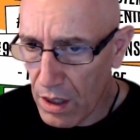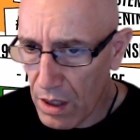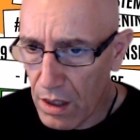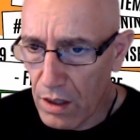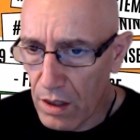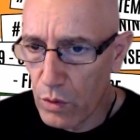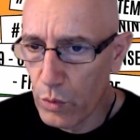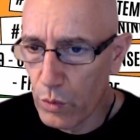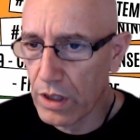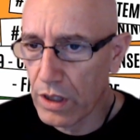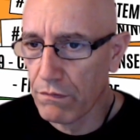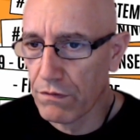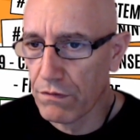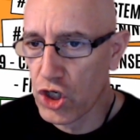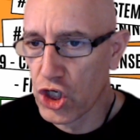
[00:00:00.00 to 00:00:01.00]
We give
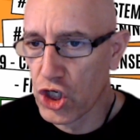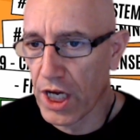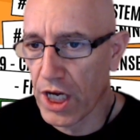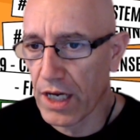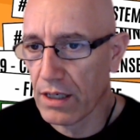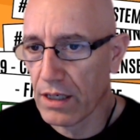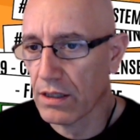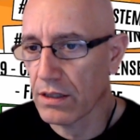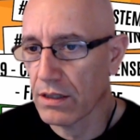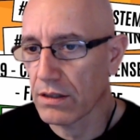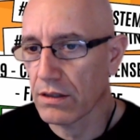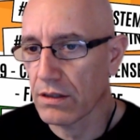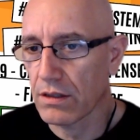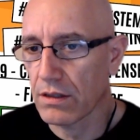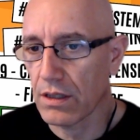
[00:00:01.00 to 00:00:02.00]
a check
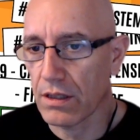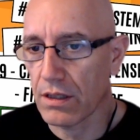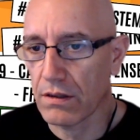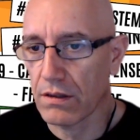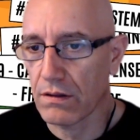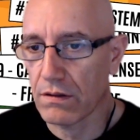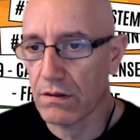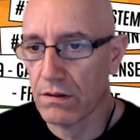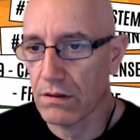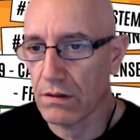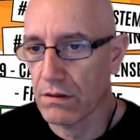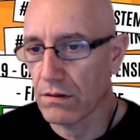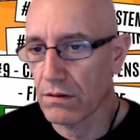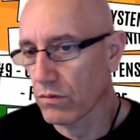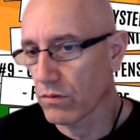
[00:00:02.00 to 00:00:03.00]
and
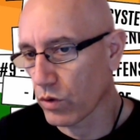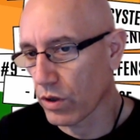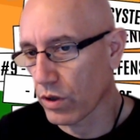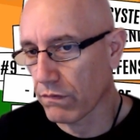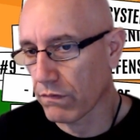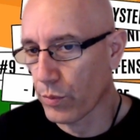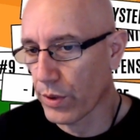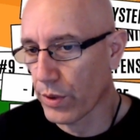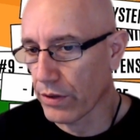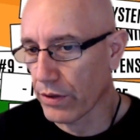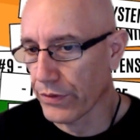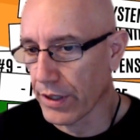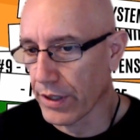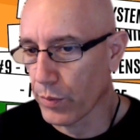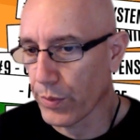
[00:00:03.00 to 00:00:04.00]
we have a pawn
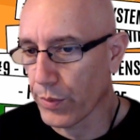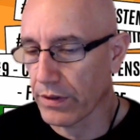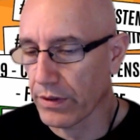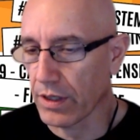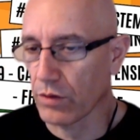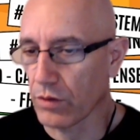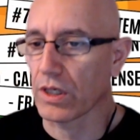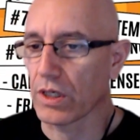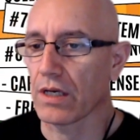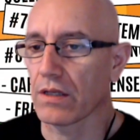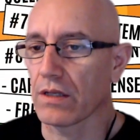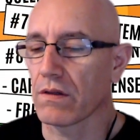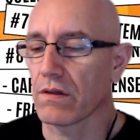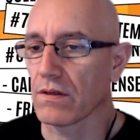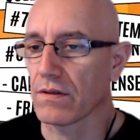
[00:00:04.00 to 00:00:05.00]
up, and then we
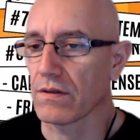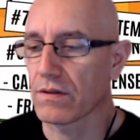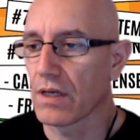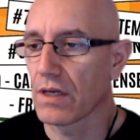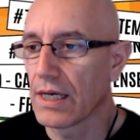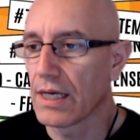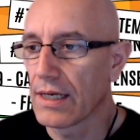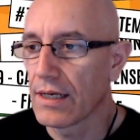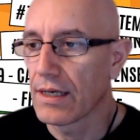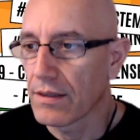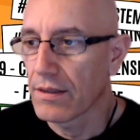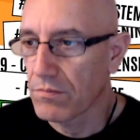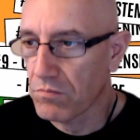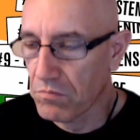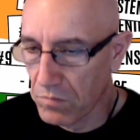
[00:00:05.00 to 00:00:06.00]
get this
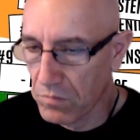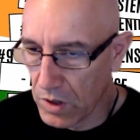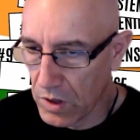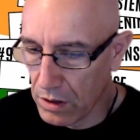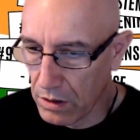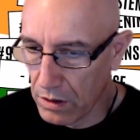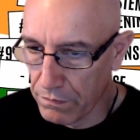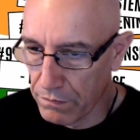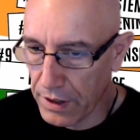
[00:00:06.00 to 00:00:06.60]
very